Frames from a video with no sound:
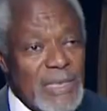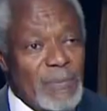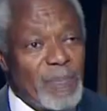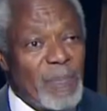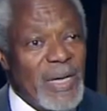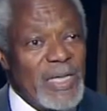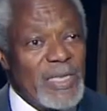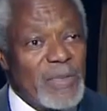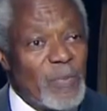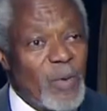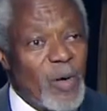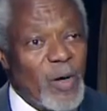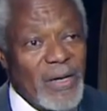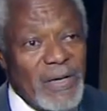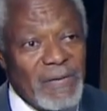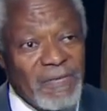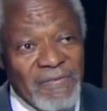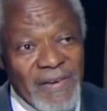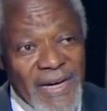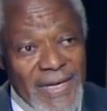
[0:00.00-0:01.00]
is much more
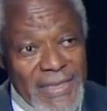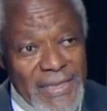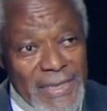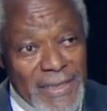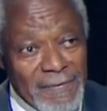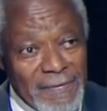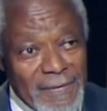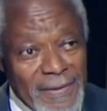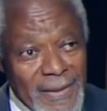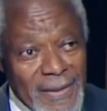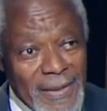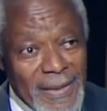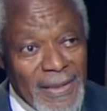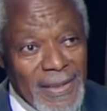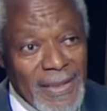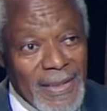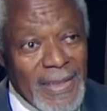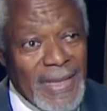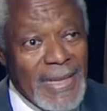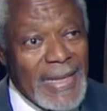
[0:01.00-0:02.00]
effective
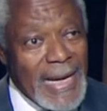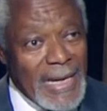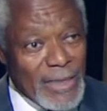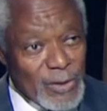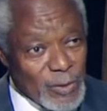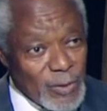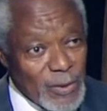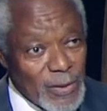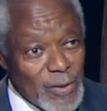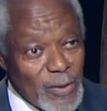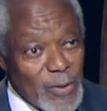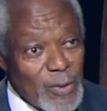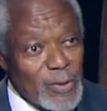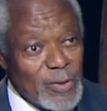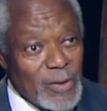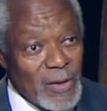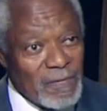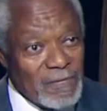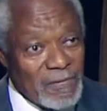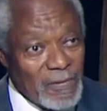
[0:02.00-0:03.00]
than actual
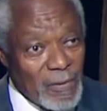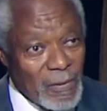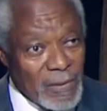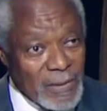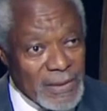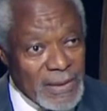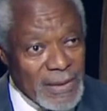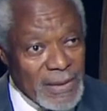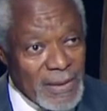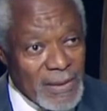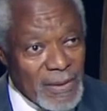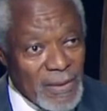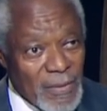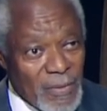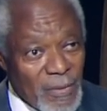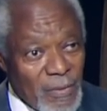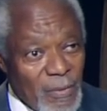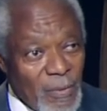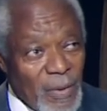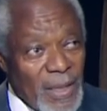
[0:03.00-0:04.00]
use of force.
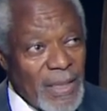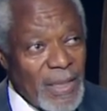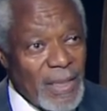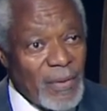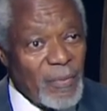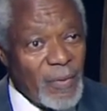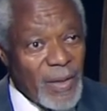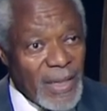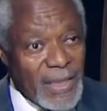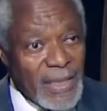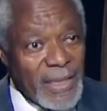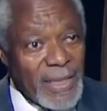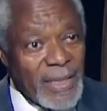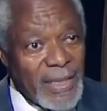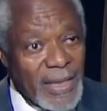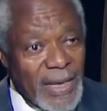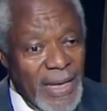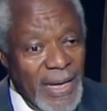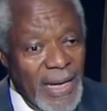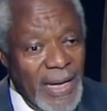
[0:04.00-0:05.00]
When
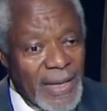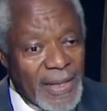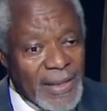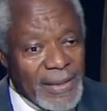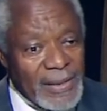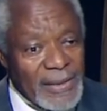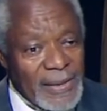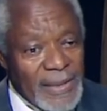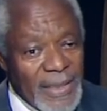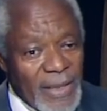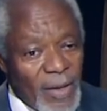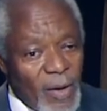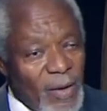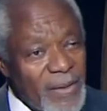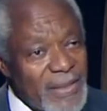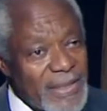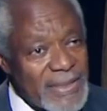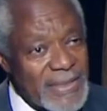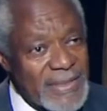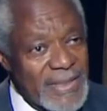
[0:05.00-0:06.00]
the
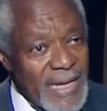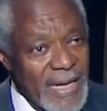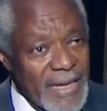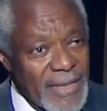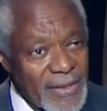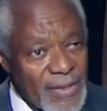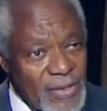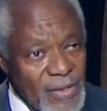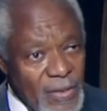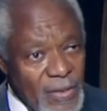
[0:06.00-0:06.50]
other side